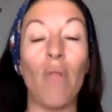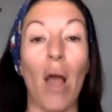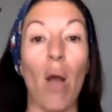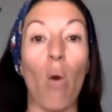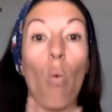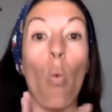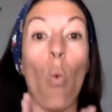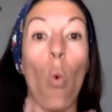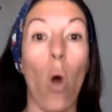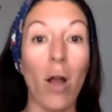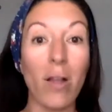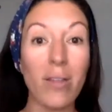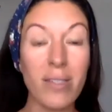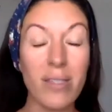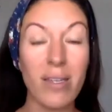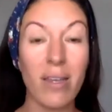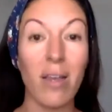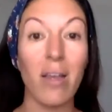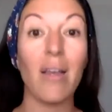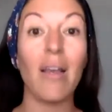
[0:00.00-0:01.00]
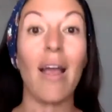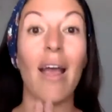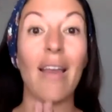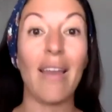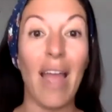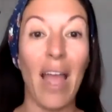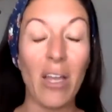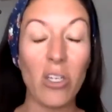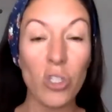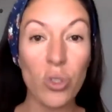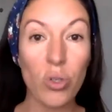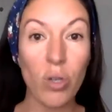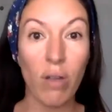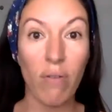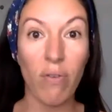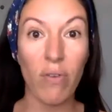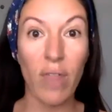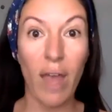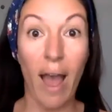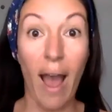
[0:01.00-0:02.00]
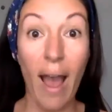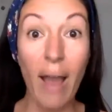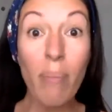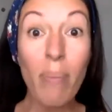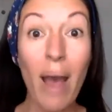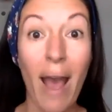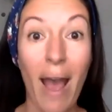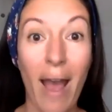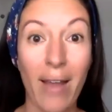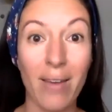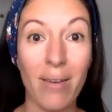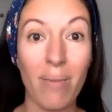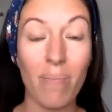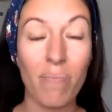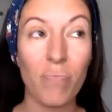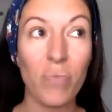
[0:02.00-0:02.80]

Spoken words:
that want an entry for the iPad,